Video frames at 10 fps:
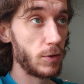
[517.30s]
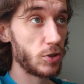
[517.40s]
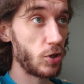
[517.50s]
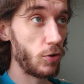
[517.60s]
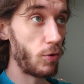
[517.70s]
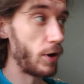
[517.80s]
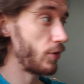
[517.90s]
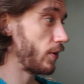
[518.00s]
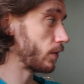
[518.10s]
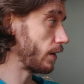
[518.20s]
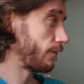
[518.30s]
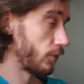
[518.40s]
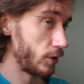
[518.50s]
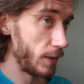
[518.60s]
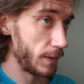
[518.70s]
So the only thing left
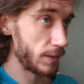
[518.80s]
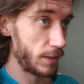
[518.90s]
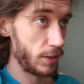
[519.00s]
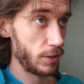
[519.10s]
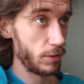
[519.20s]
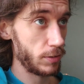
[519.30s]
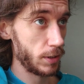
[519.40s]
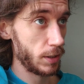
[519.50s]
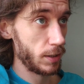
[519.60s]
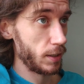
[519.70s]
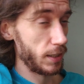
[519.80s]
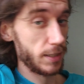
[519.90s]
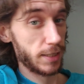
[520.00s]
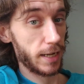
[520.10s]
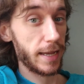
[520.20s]
for humans to do
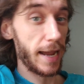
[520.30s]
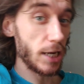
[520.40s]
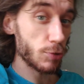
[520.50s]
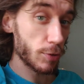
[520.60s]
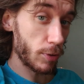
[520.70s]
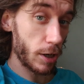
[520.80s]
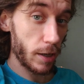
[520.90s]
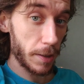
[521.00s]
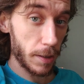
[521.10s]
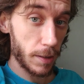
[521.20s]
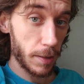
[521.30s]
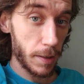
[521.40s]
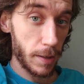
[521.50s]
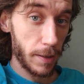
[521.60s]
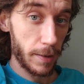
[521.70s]
is engage with one another,
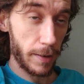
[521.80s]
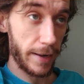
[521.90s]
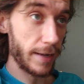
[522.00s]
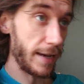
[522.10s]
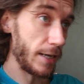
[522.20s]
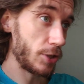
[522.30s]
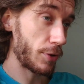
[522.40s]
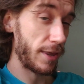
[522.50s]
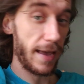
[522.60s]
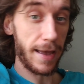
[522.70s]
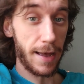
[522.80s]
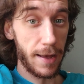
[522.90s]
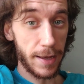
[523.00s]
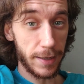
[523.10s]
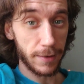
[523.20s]
engage with the
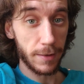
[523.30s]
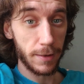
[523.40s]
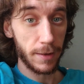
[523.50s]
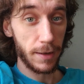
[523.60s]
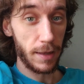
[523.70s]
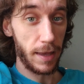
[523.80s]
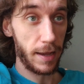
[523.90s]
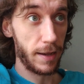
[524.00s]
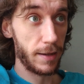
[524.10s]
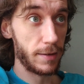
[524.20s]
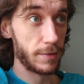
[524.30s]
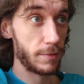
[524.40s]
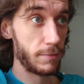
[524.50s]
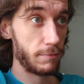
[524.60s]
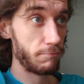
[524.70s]
AI, and
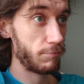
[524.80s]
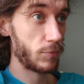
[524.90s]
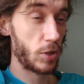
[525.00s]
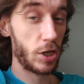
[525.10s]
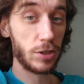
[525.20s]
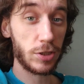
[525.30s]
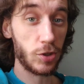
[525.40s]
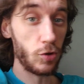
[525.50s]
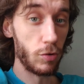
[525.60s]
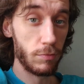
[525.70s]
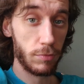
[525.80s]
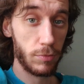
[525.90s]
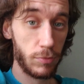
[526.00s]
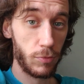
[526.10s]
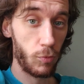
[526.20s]
consume
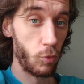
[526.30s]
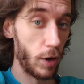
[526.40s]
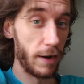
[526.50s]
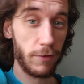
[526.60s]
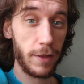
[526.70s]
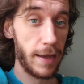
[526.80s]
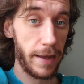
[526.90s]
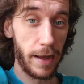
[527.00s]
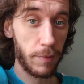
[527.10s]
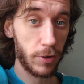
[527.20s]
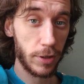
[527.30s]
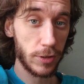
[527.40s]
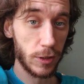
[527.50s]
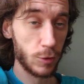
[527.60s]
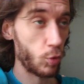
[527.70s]
whatever the AI
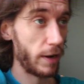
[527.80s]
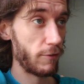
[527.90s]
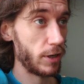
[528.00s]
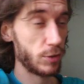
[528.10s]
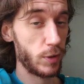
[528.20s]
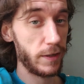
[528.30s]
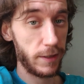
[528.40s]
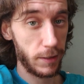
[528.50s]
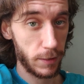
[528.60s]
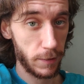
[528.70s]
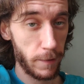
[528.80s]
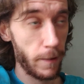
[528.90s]
produces, whatever it is we need.